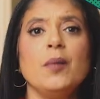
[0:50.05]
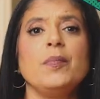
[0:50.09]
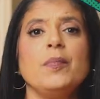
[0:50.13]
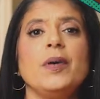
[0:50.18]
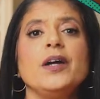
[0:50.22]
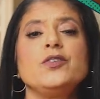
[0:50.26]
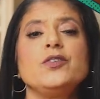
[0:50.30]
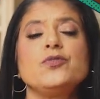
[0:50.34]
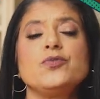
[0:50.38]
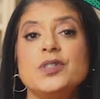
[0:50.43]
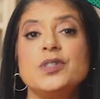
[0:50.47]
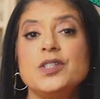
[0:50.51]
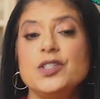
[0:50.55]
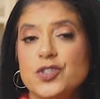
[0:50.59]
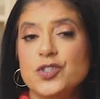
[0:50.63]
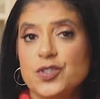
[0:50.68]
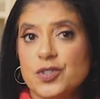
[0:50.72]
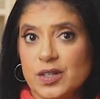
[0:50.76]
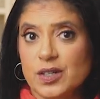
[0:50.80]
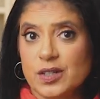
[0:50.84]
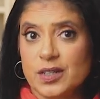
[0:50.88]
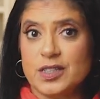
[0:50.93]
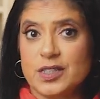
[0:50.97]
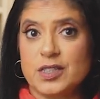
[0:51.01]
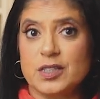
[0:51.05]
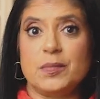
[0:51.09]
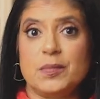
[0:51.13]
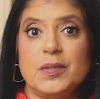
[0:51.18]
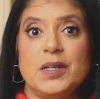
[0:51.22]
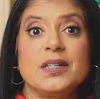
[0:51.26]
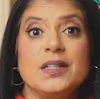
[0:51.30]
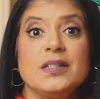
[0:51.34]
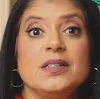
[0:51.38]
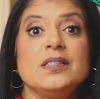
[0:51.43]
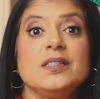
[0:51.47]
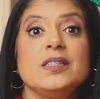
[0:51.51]
by traditionalism
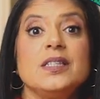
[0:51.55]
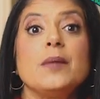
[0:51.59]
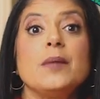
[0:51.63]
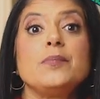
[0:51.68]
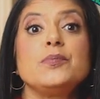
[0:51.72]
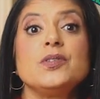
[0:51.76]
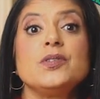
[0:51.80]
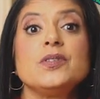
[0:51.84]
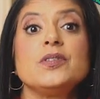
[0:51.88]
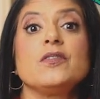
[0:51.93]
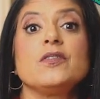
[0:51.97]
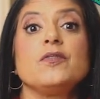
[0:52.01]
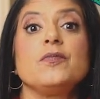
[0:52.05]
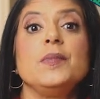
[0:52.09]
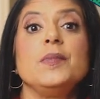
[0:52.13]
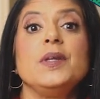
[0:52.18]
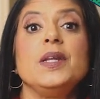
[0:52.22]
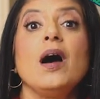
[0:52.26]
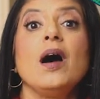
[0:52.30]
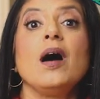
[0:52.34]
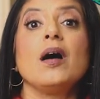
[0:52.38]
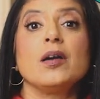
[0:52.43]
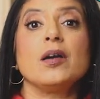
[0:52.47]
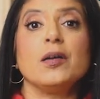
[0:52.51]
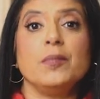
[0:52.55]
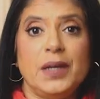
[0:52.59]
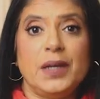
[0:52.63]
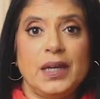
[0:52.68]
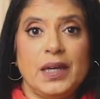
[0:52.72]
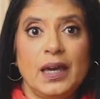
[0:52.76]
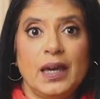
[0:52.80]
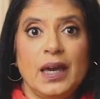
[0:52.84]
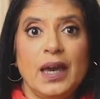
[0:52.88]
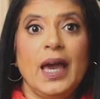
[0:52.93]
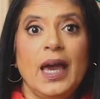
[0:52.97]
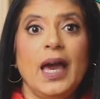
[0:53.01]
and conceptions of
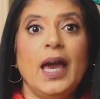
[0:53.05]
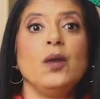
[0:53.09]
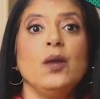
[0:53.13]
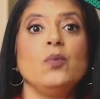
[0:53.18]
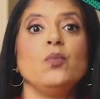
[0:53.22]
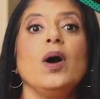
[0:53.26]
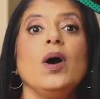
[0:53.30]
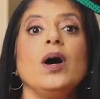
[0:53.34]
monogamy, and